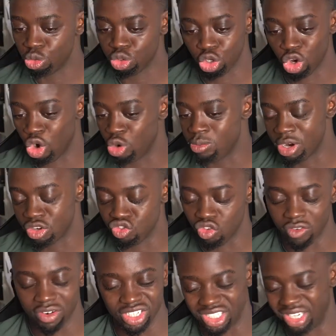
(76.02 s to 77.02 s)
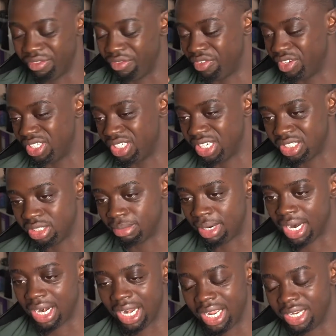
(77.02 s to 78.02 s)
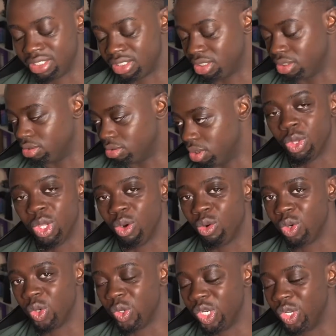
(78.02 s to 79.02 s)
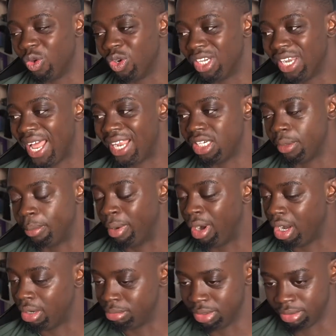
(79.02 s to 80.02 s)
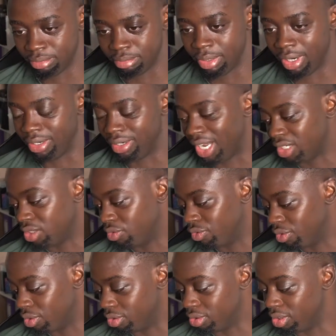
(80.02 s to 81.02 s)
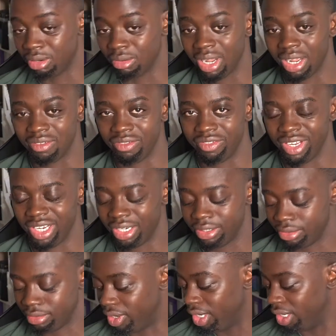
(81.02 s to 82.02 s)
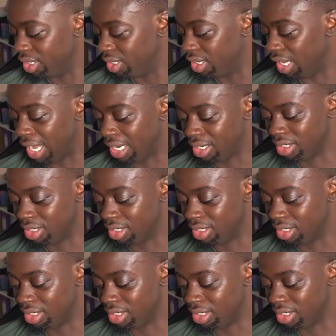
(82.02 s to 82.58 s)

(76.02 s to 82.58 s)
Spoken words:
Also got all my drawings and everything sent to my client, so we all goody on that department. But as for the way I'm feeling kind